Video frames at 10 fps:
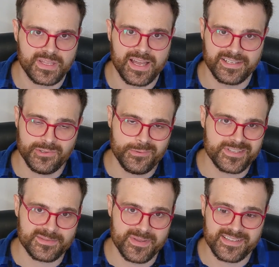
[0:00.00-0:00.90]
I do
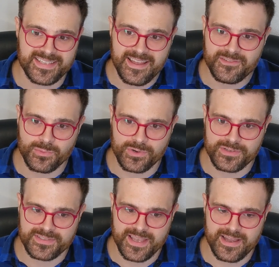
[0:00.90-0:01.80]
this because
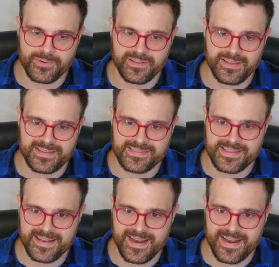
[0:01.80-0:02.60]
afterwards I realize that